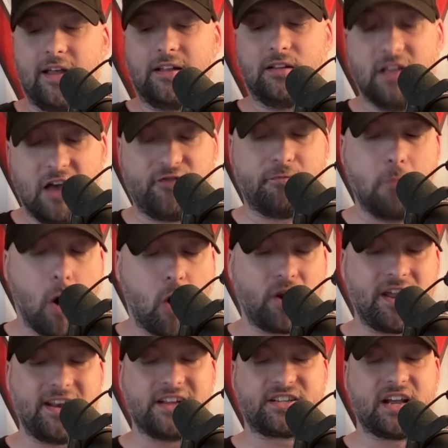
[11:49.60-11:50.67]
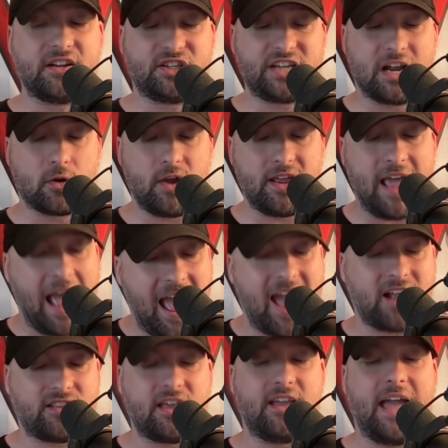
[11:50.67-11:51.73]
Liv Morgan is considering
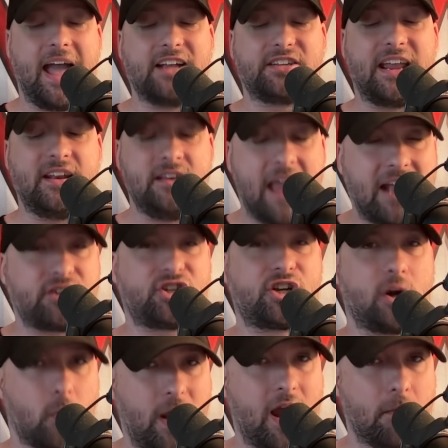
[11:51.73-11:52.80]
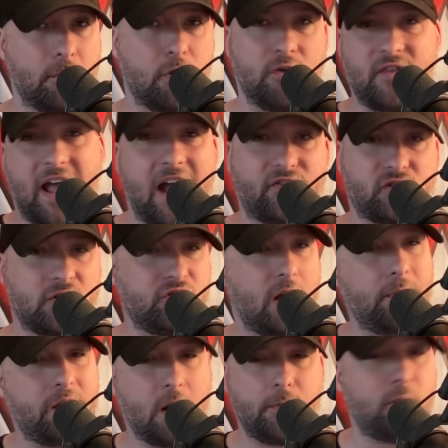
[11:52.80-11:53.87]
acting as a next career move after
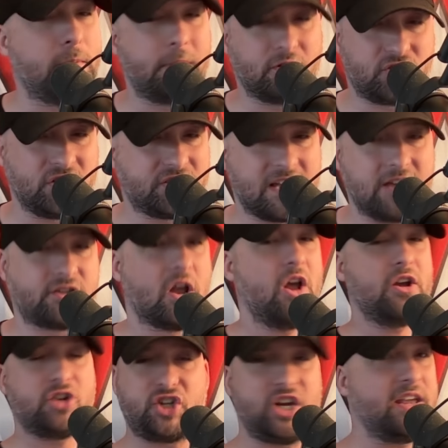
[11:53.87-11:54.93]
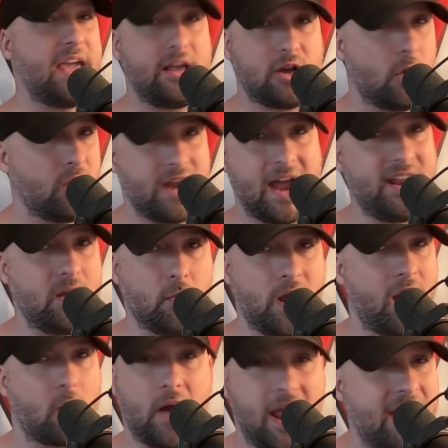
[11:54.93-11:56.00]
WWE, but she says she ain't going
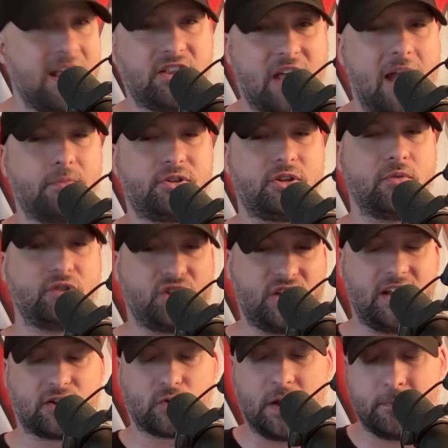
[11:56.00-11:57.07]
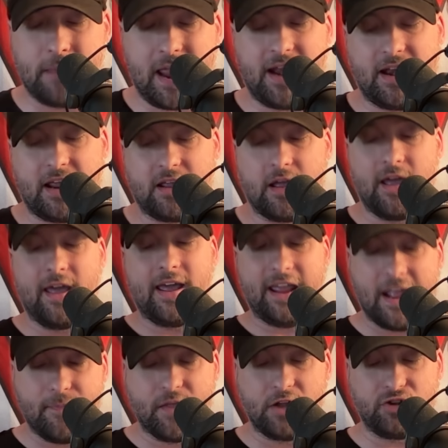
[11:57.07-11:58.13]
anywhere anytime soon. She is remaining
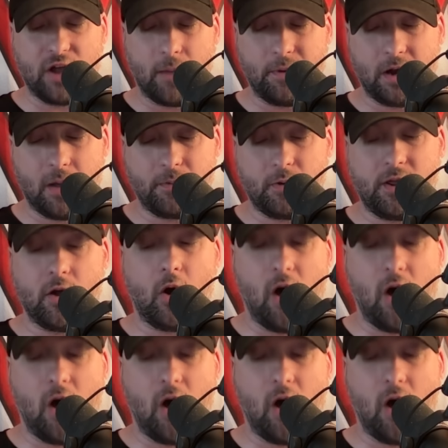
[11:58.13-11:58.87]
in the WWE.